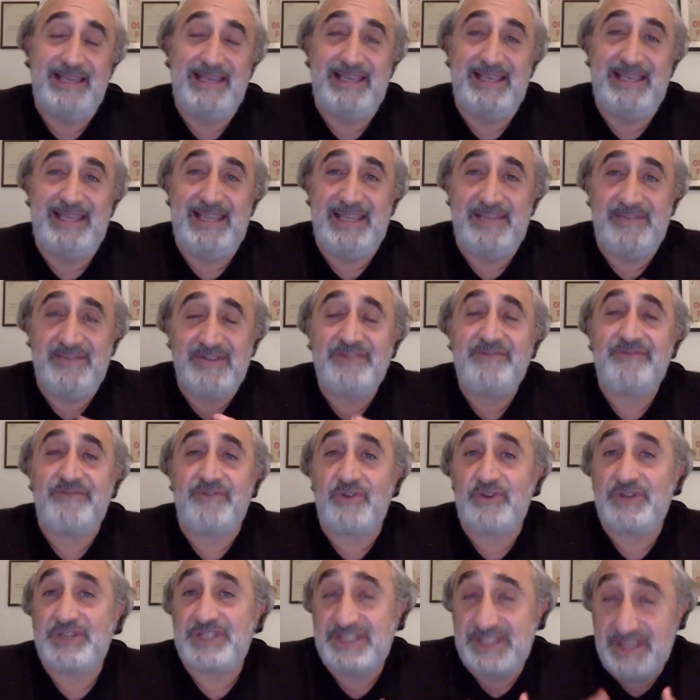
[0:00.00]
even
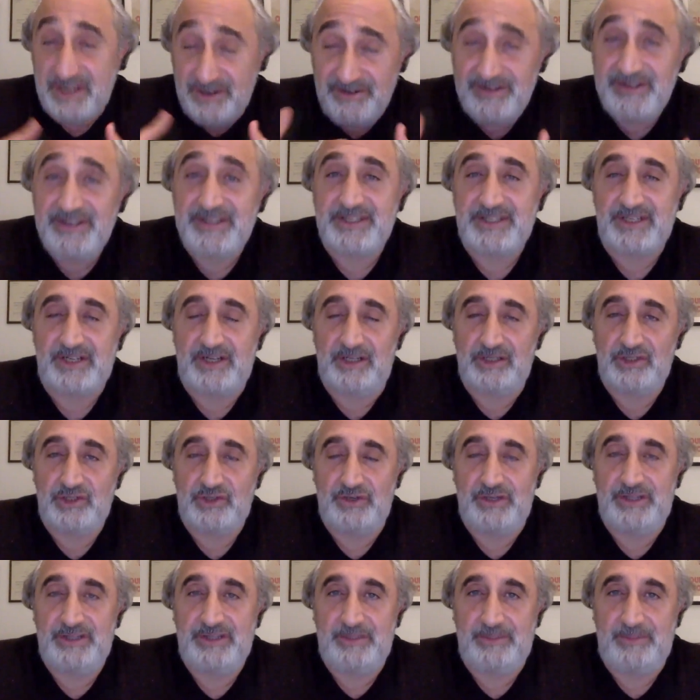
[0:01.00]
for serious
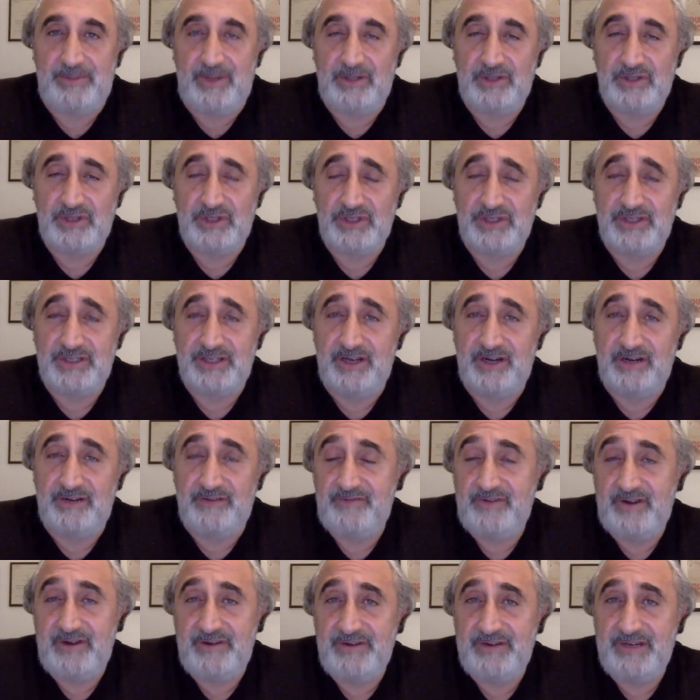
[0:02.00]
cultural anthropologists, they are
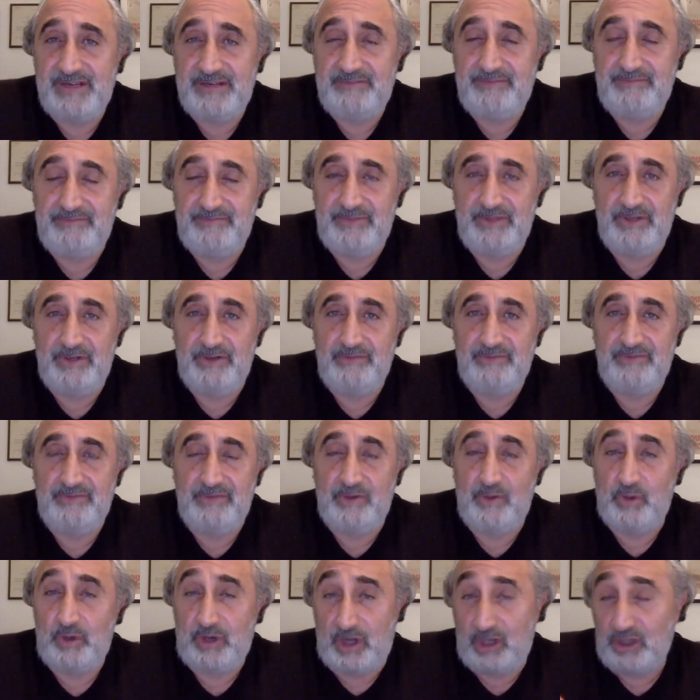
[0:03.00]
very, you know,
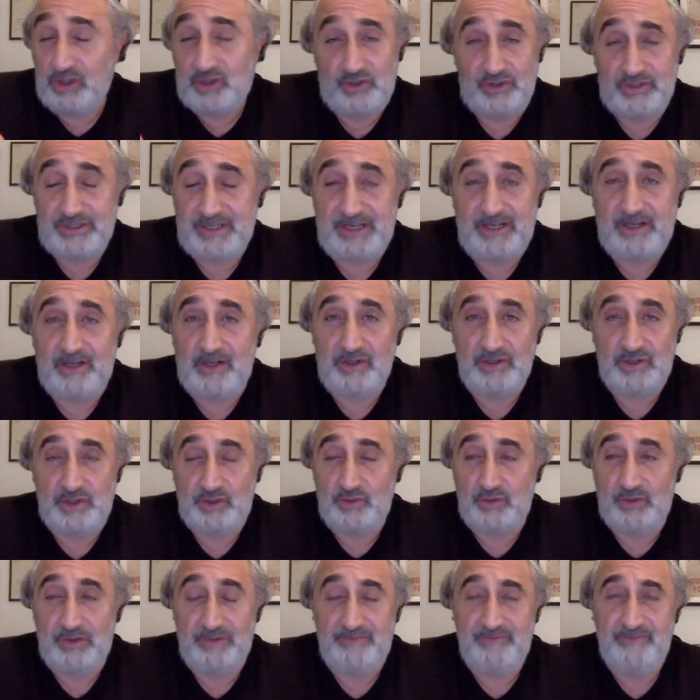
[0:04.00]
or cultural
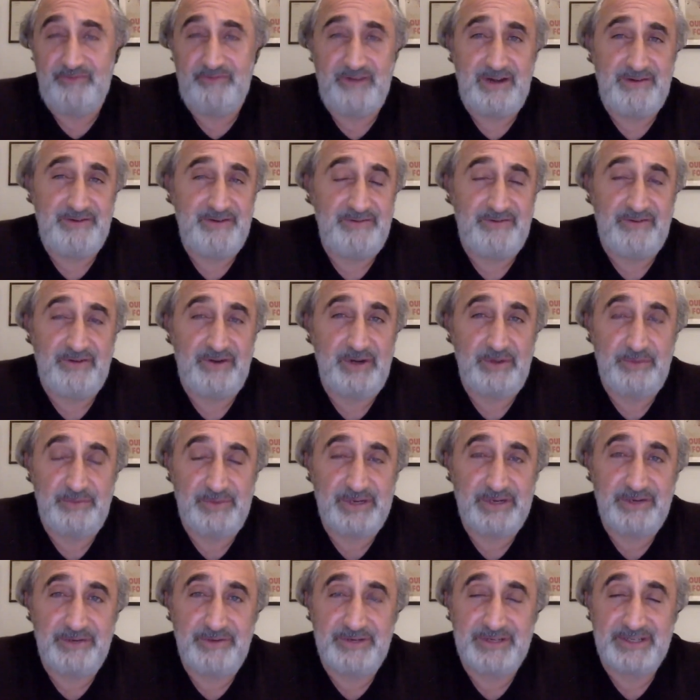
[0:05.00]
psychologists who are very, very
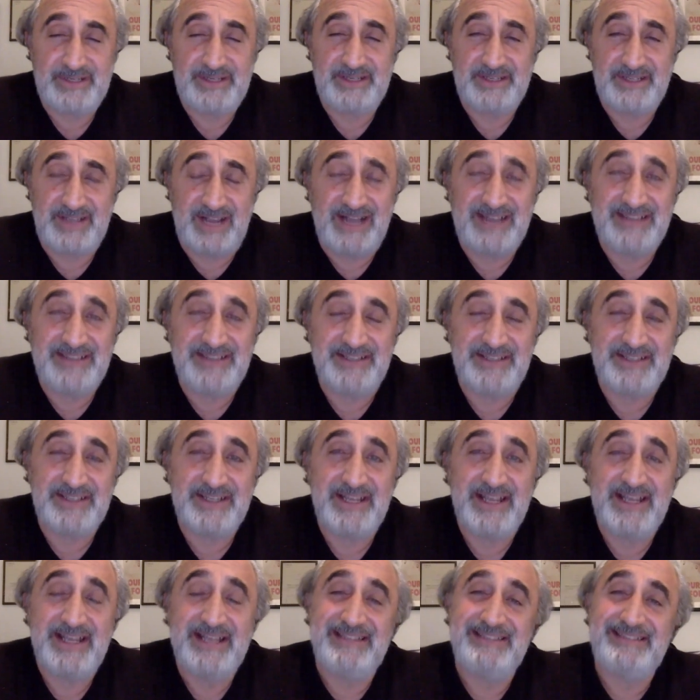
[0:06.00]
rigorous
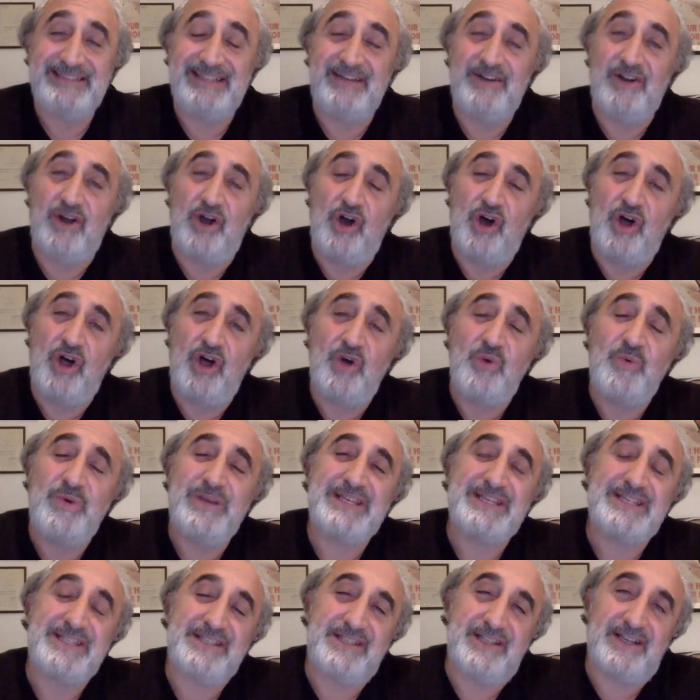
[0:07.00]
scientists, they're
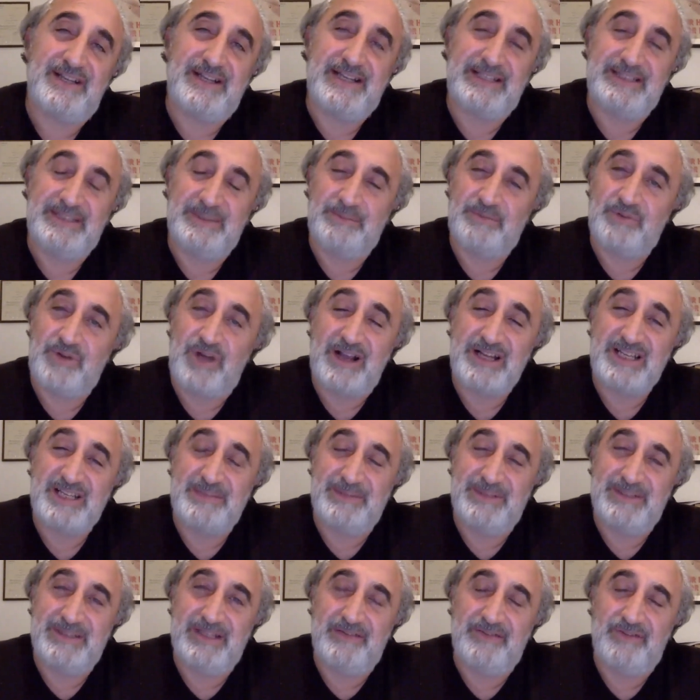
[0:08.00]
always stuck at the
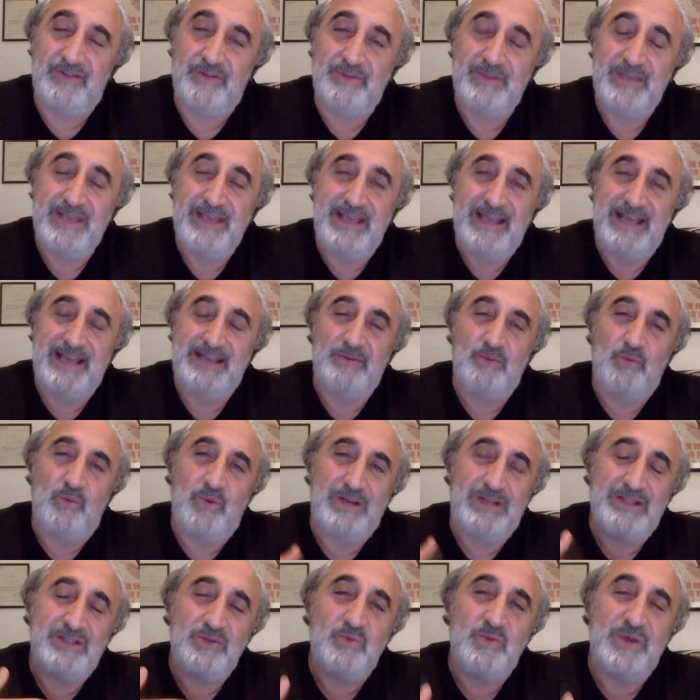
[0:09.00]
proximate level. And
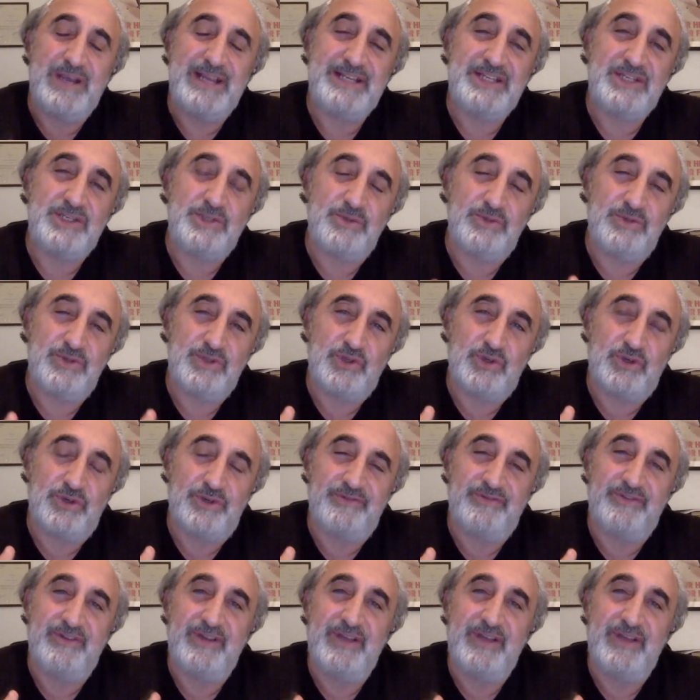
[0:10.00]
one of the ways to sort of